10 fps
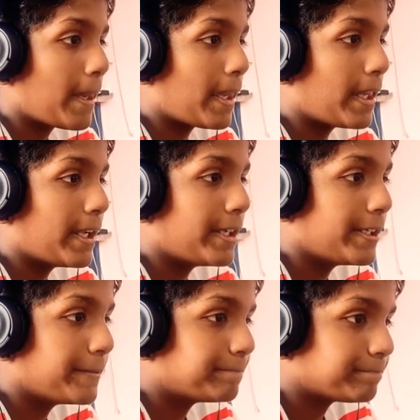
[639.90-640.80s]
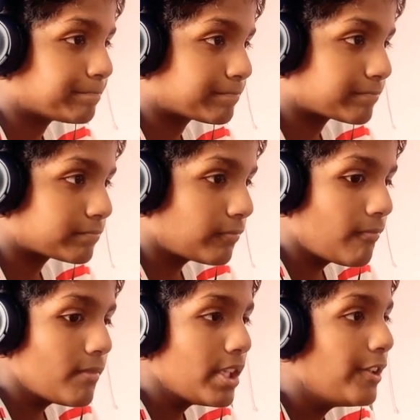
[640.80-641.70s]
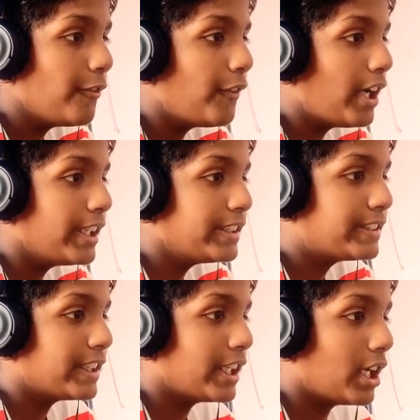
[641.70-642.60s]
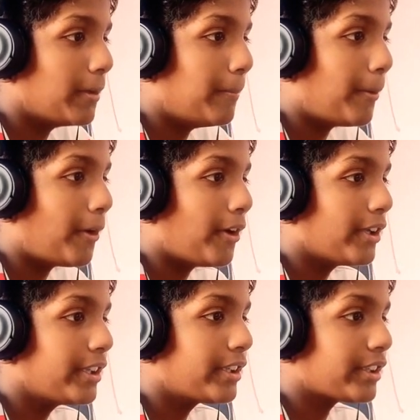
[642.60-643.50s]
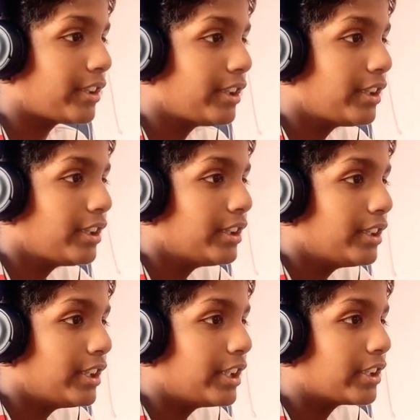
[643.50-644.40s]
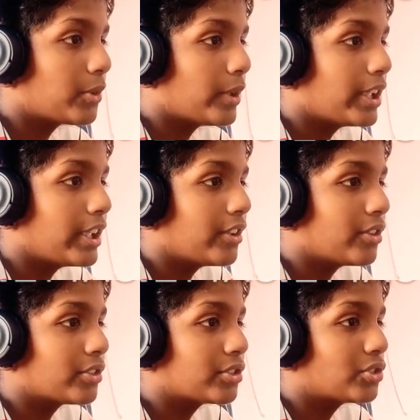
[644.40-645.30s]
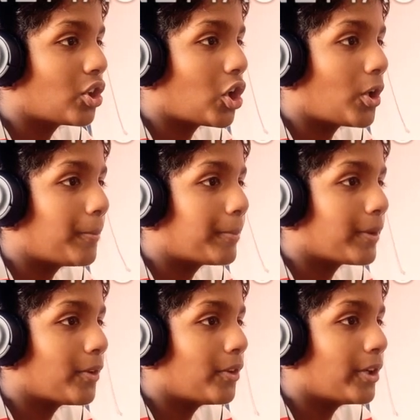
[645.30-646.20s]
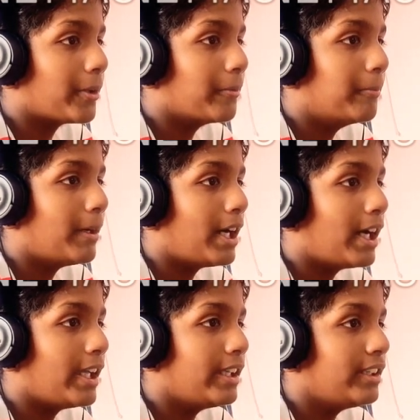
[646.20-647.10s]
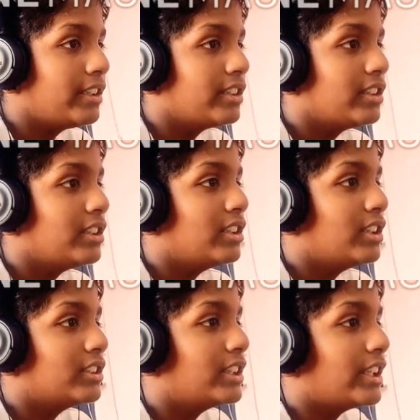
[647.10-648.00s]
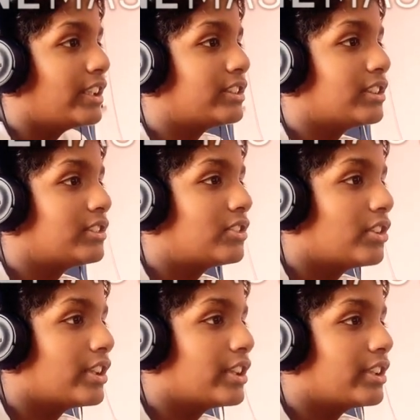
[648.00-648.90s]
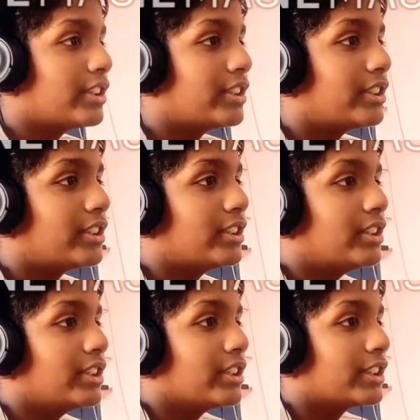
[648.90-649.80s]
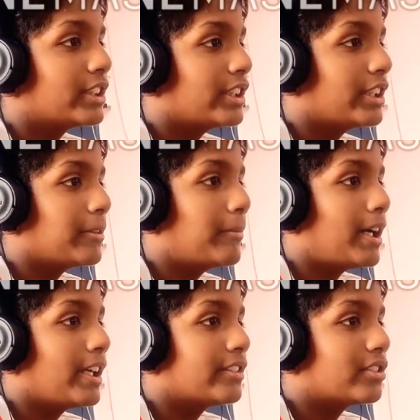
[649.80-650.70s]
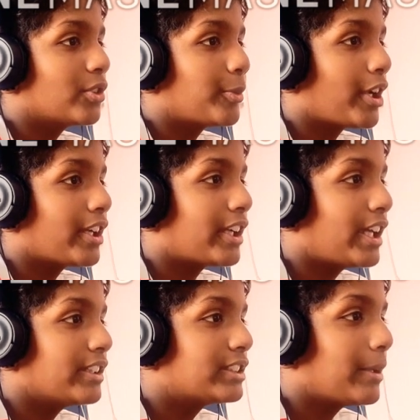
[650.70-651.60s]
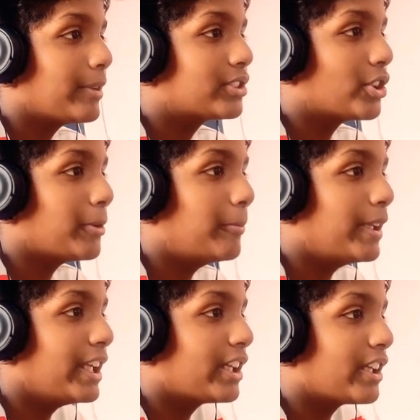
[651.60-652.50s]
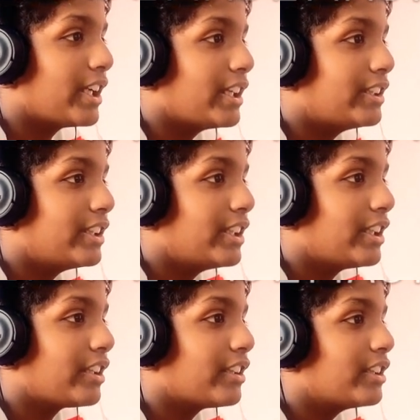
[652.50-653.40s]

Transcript: And if I say abort, inquiry or stop or buy, then it is gonna say buy, so if you had a nice time, it's gonna break right there.